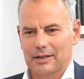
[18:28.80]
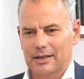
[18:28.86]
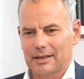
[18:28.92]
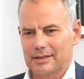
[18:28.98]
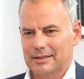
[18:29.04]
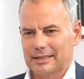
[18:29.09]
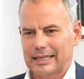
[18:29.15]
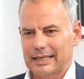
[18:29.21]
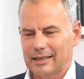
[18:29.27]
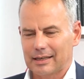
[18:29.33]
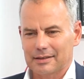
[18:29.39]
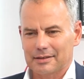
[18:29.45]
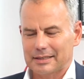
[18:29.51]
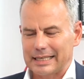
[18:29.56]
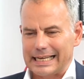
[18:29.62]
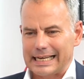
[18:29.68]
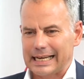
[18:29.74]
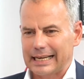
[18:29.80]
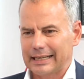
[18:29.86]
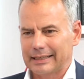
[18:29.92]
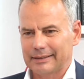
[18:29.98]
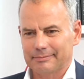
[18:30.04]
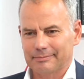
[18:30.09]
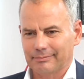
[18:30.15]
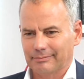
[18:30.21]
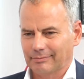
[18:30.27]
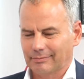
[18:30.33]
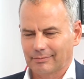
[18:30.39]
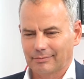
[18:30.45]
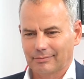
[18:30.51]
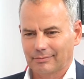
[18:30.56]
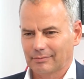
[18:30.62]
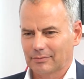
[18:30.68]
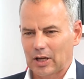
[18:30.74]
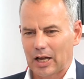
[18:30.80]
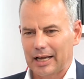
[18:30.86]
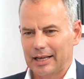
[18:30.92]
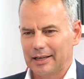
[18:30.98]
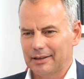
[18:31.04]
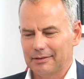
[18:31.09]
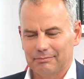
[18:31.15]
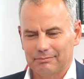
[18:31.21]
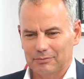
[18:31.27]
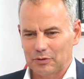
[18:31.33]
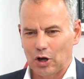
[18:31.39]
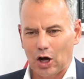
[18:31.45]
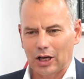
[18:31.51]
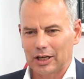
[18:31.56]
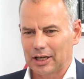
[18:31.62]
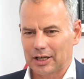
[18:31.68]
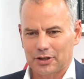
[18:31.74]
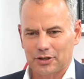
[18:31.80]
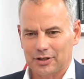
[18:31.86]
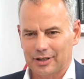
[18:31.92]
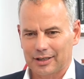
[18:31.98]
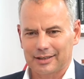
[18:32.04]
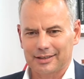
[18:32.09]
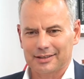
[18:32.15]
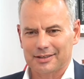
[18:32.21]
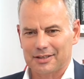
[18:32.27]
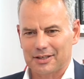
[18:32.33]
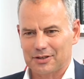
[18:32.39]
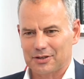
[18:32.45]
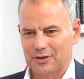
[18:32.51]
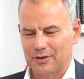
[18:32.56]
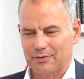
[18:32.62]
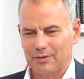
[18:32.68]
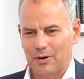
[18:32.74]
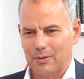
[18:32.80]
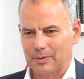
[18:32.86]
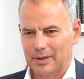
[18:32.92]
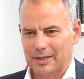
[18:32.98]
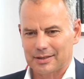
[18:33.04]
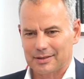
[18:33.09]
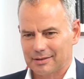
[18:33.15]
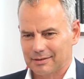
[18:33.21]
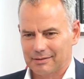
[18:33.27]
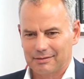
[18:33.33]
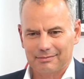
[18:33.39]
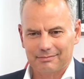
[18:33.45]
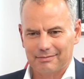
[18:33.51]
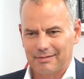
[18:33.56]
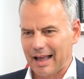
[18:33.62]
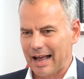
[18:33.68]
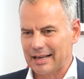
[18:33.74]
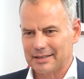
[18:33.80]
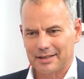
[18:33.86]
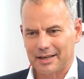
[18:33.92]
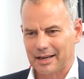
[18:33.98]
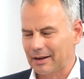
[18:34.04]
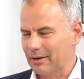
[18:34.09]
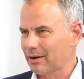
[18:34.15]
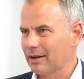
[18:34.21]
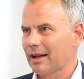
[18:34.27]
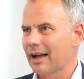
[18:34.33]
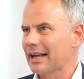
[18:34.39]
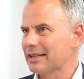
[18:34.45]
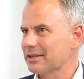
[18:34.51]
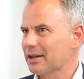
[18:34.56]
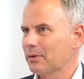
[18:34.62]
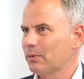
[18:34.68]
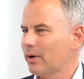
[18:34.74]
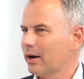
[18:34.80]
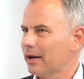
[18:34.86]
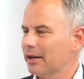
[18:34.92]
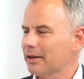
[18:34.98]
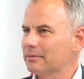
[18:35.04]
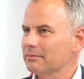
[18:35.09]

seek, seeking uh, knowledge and uh, sort of always asking, asking why.